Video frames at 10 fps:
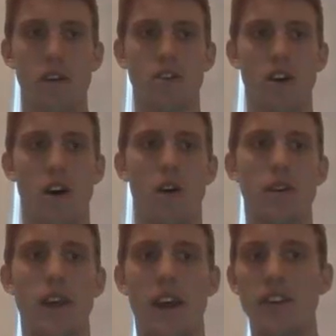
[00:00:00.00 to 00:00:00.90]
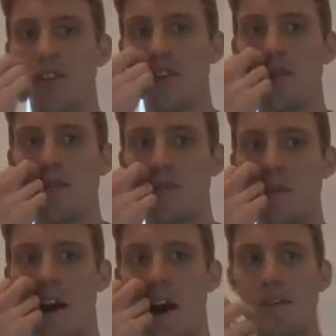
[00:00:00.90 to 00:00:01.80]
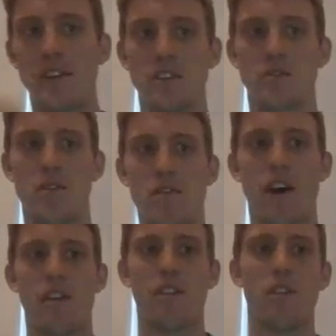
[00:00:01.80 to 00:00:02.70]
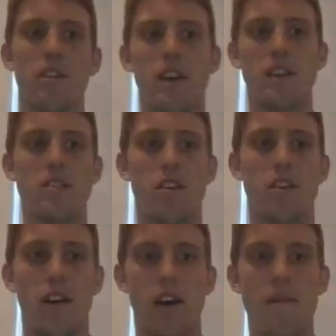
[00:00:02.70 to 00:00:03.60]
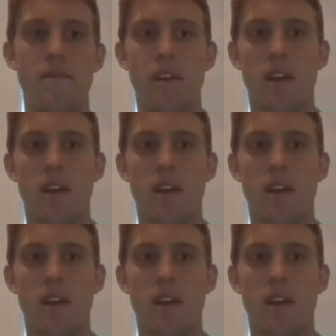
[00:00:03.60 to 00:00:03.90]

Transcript: So Case 2, it deals with phenylketonuria.